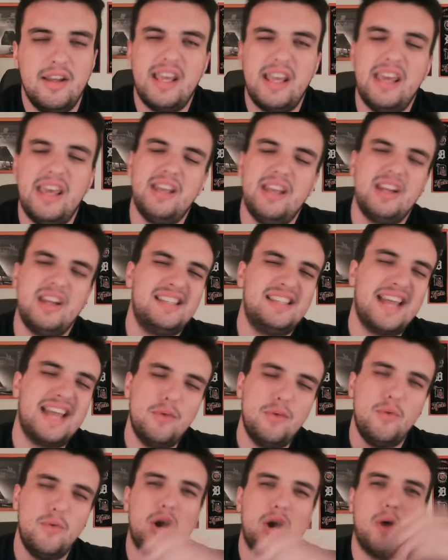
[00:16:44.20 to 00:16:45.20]
Is
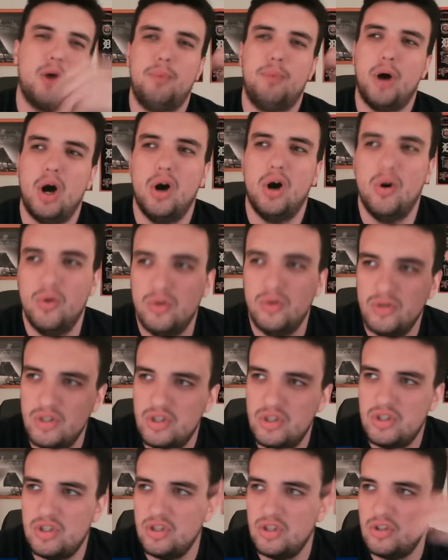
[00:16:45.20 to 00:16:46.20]
anyone
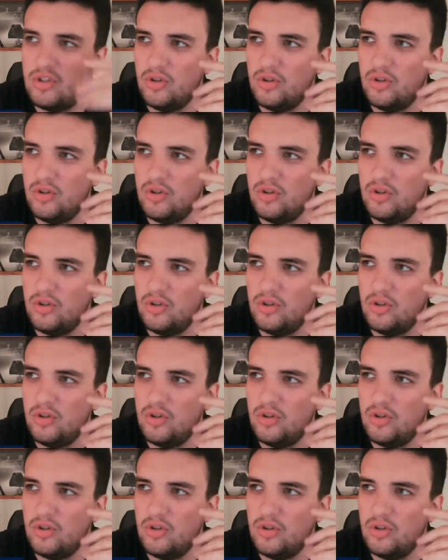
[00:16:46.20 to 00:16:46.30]
opposed